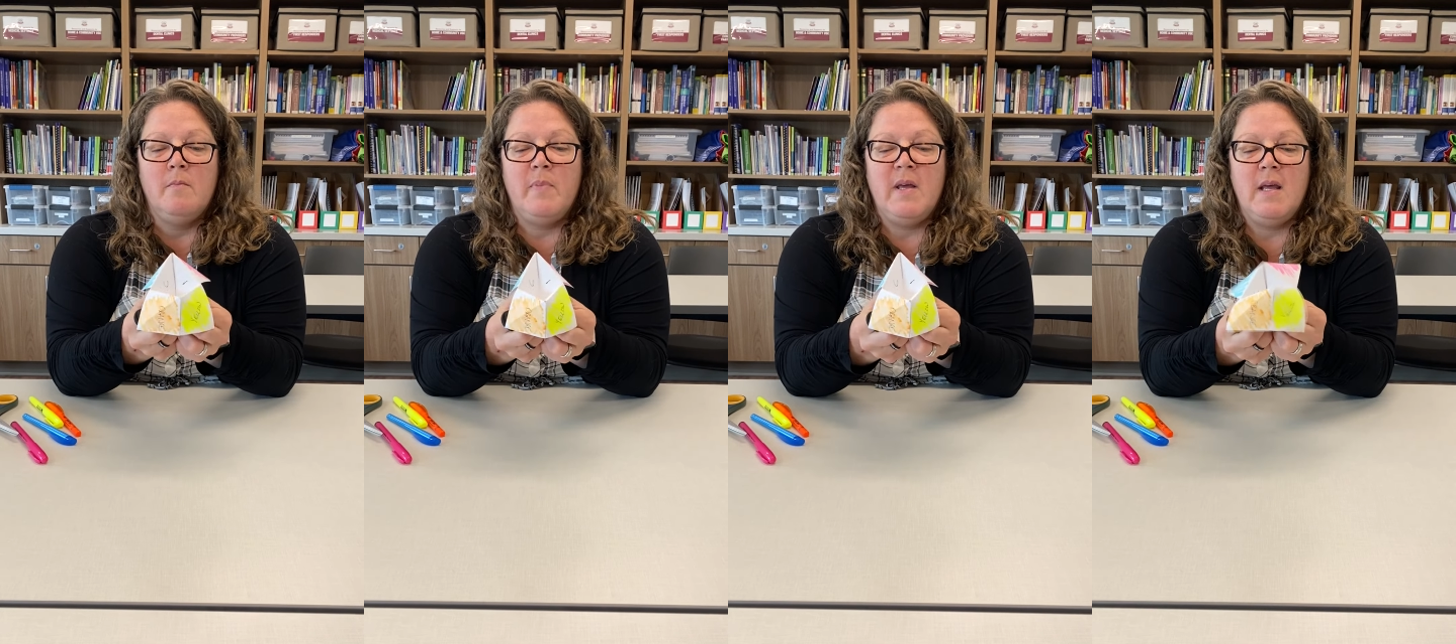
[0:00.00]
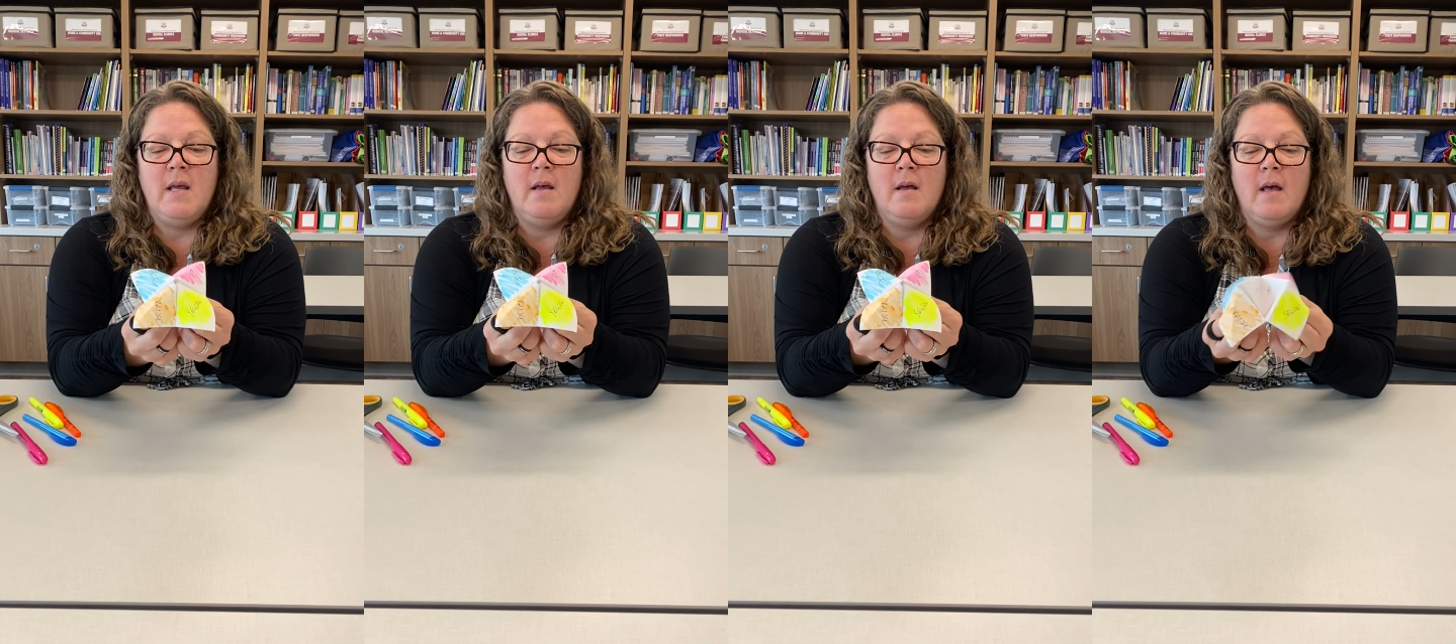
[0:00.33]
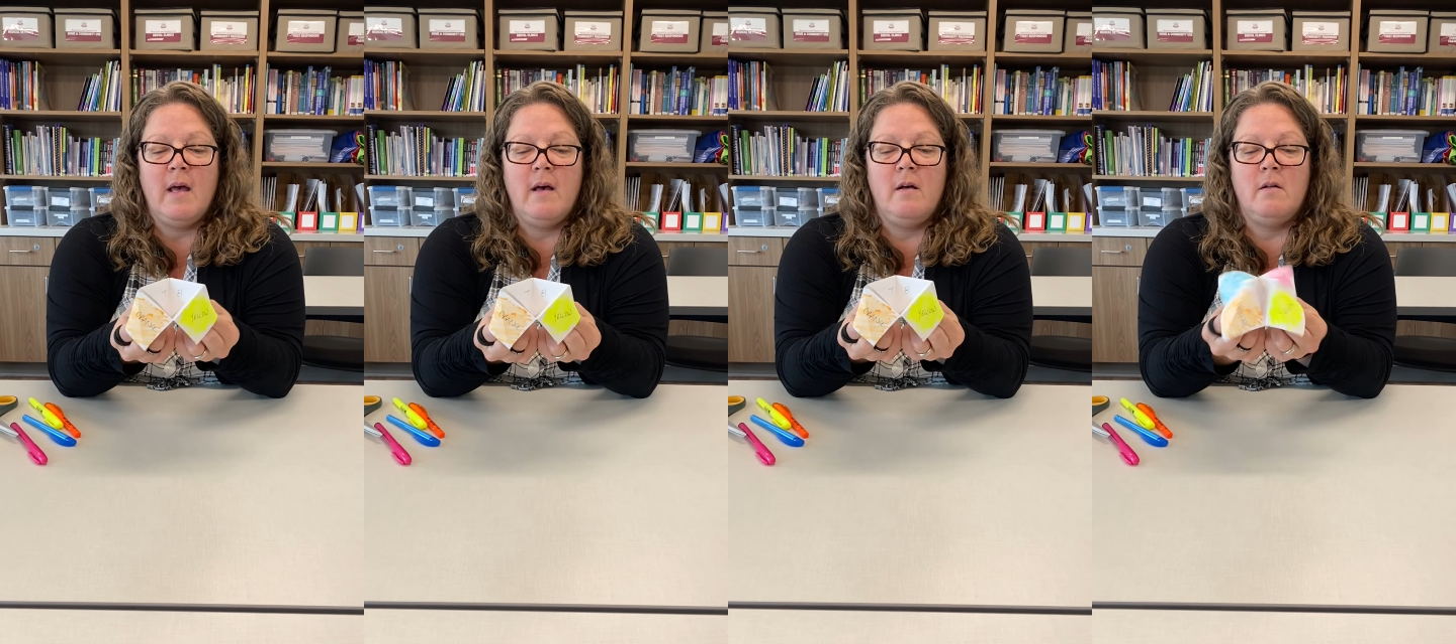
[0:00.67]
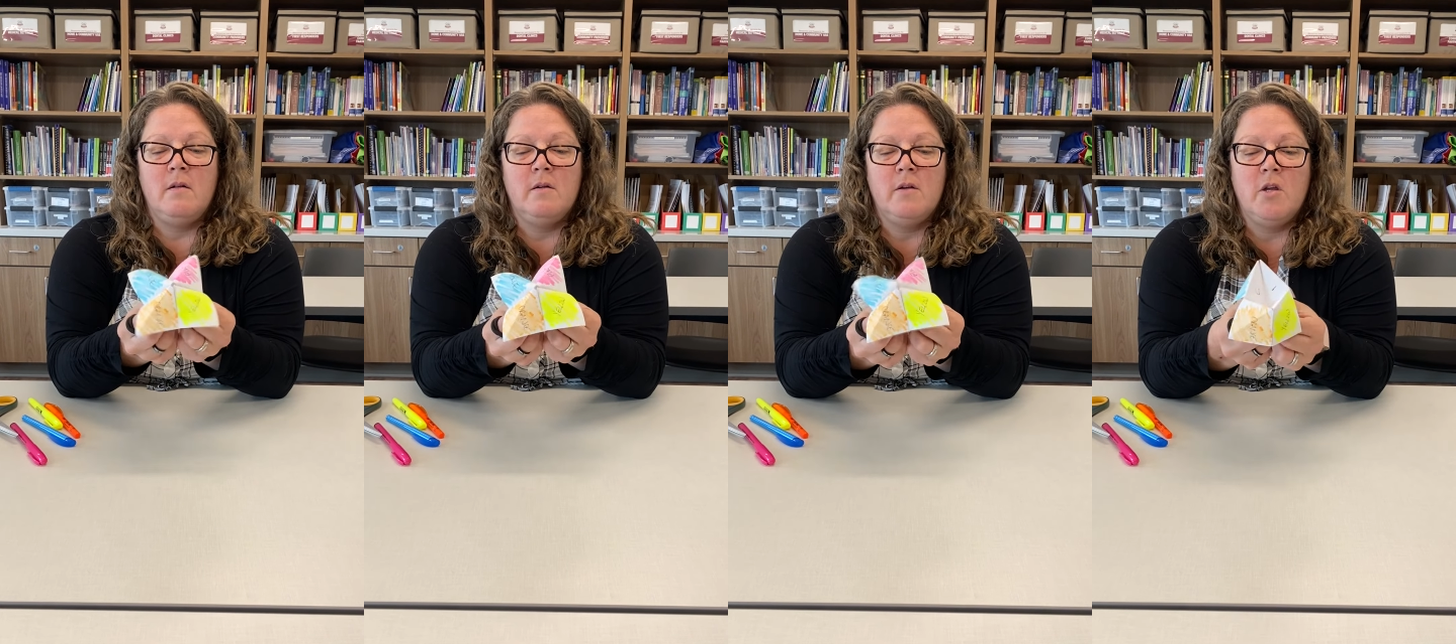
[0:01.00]

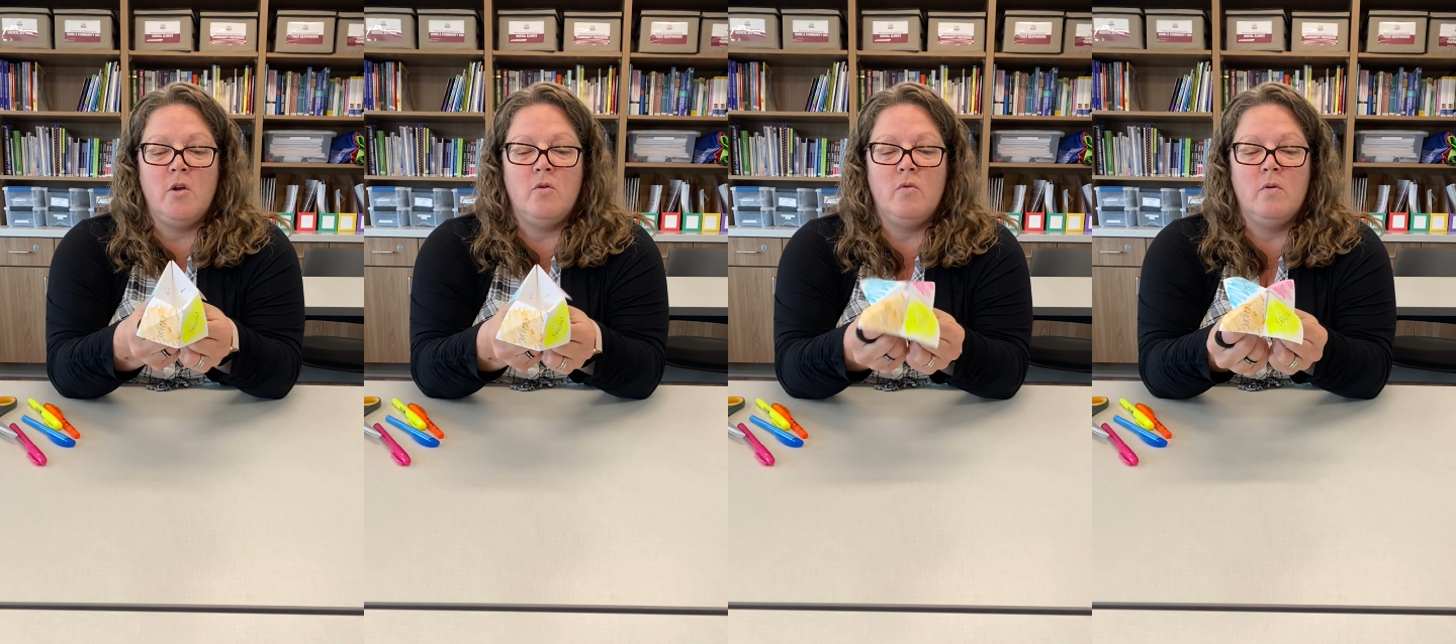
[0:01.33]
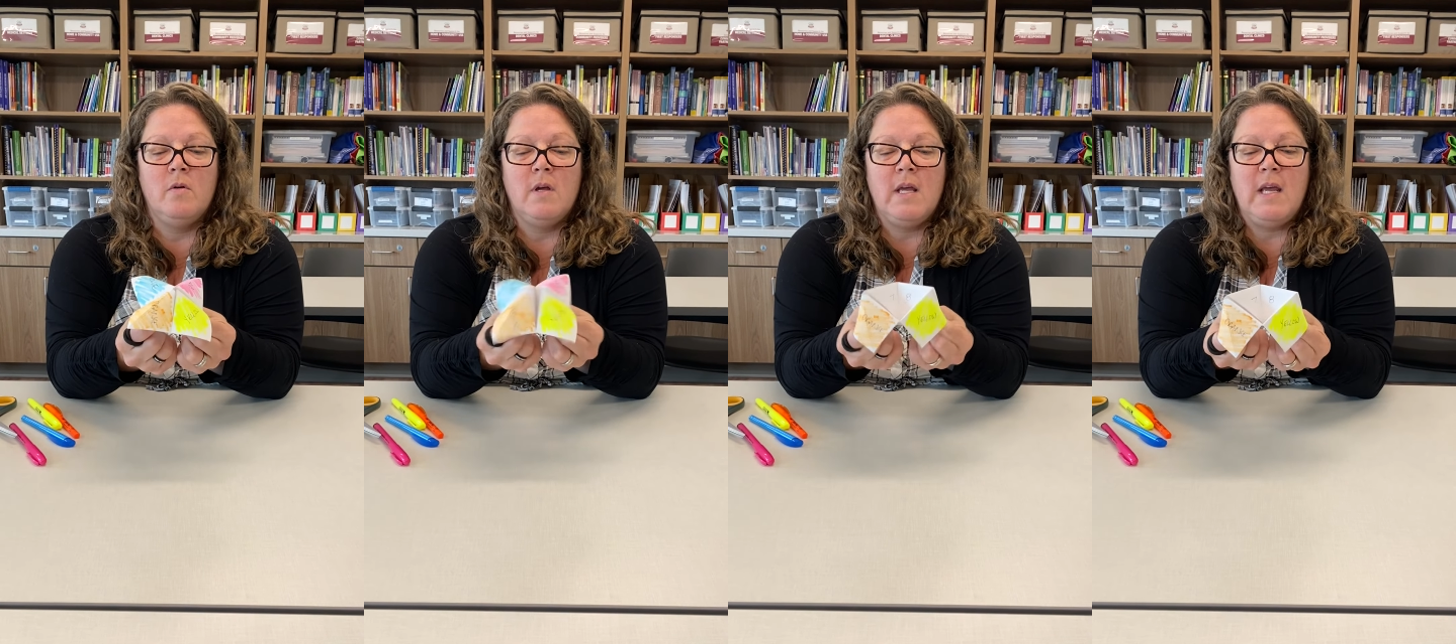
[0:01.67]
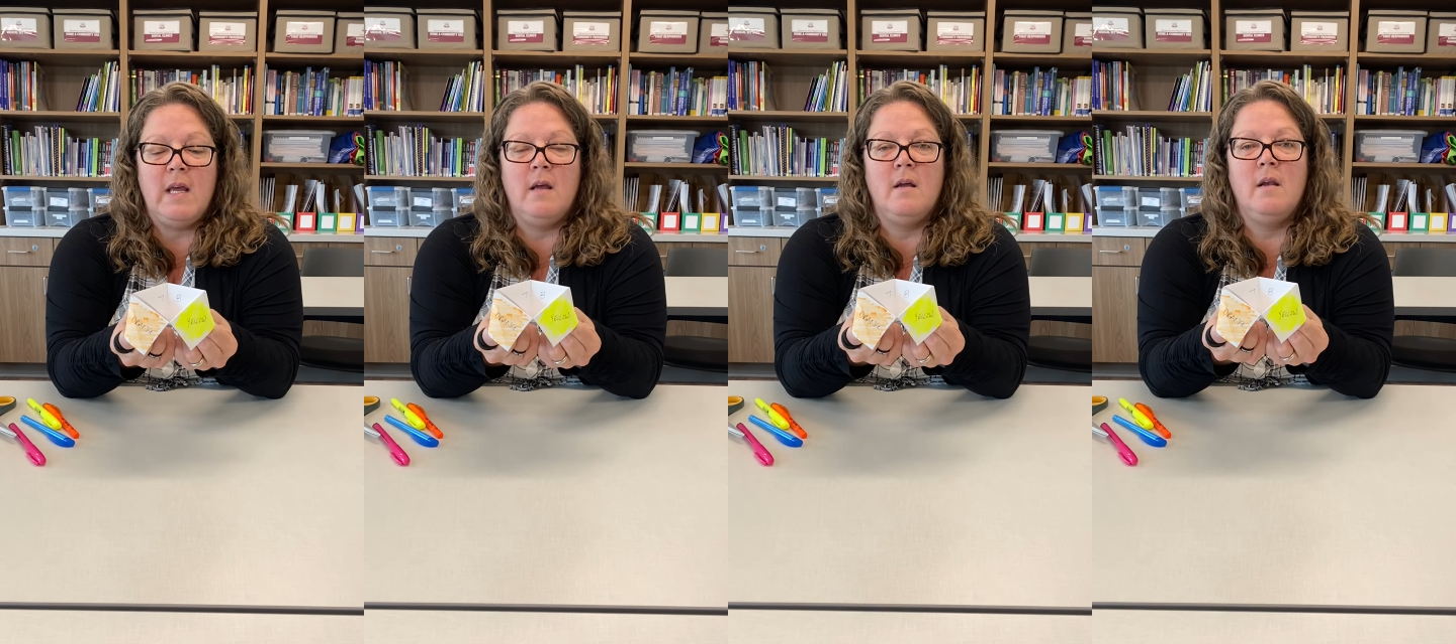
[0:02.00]
B-L-U-E.